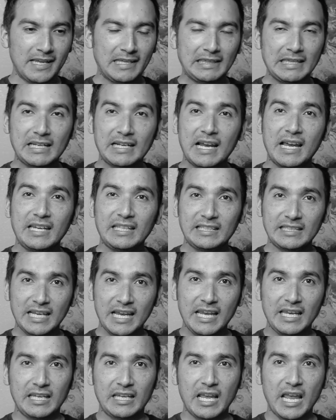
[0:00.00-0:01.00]
that I
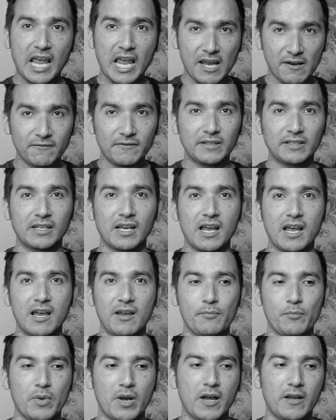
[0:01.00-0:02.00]
take every
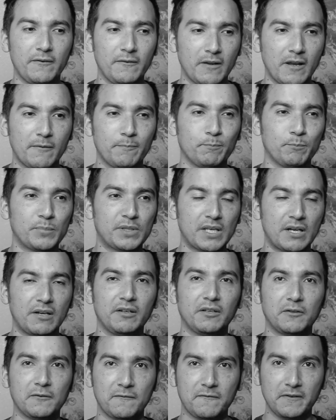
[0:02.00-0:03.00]
time I'm starting
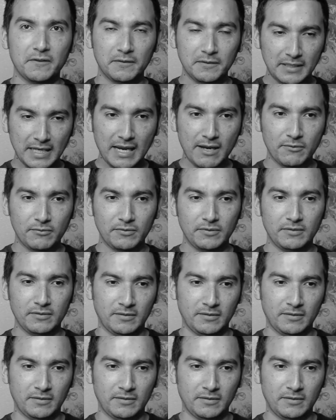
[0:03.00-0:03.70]
to feel down